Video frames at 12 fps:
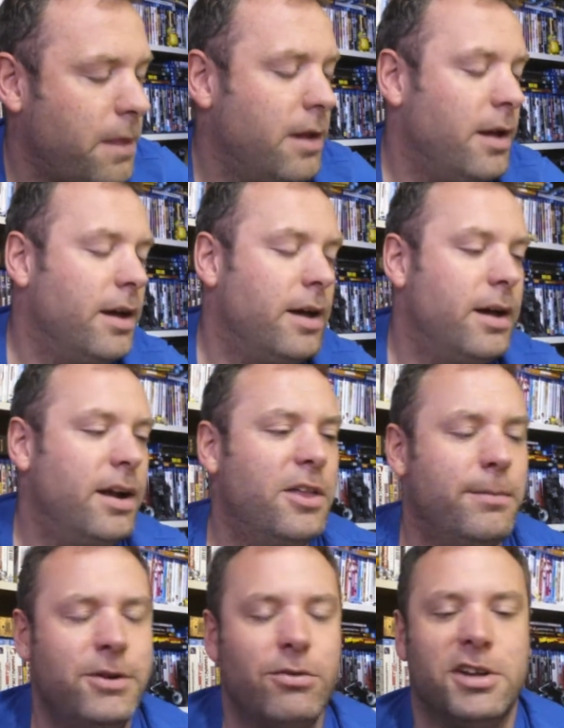
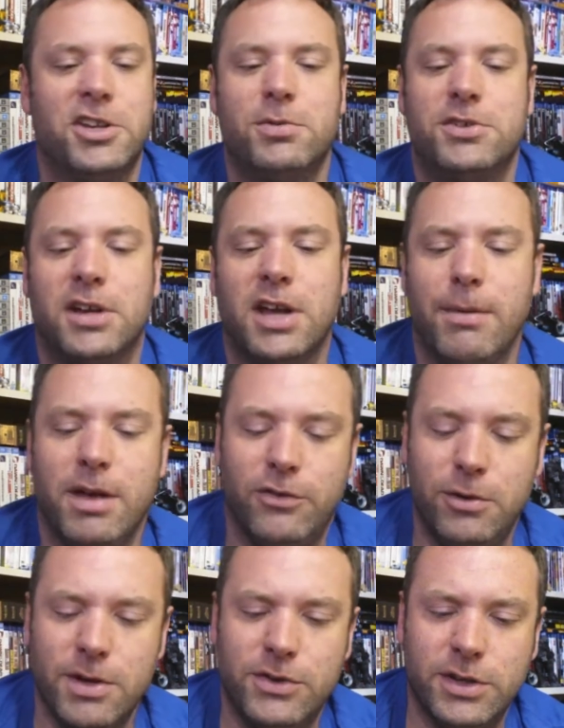Another big release which came out a
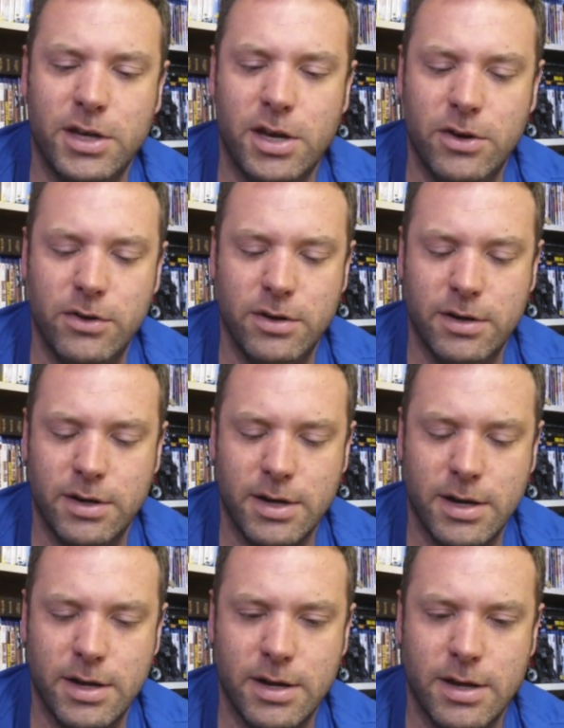few months ago,
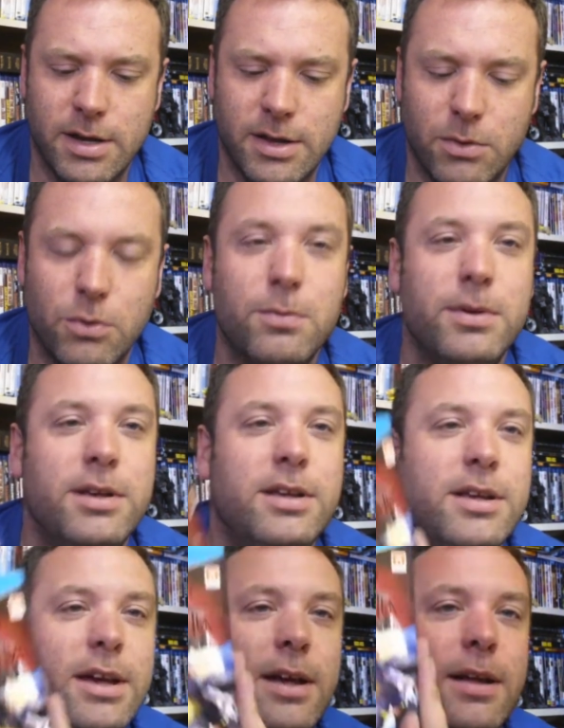that would
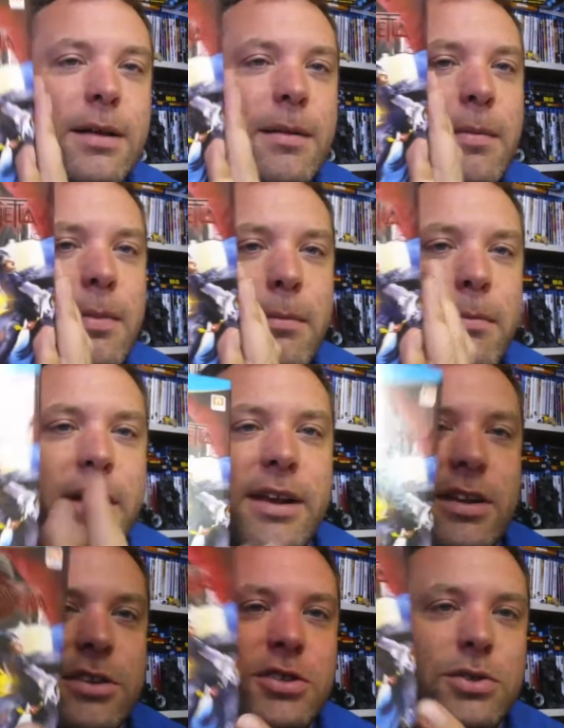be
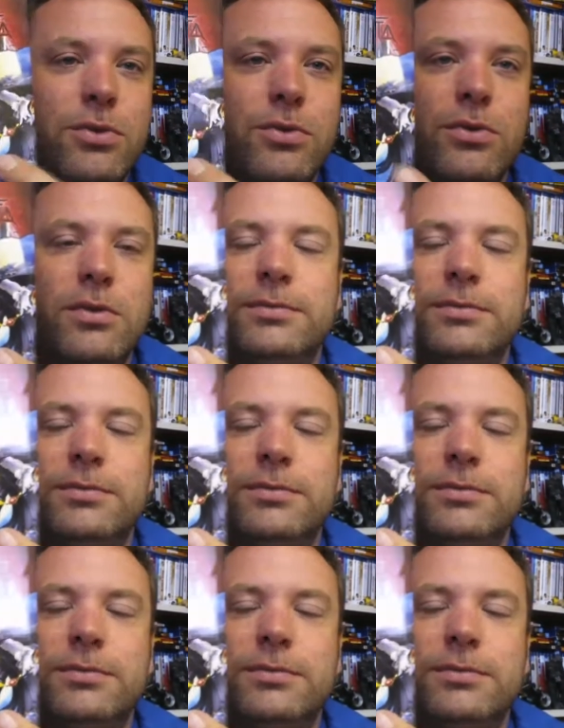Bayonetta 2.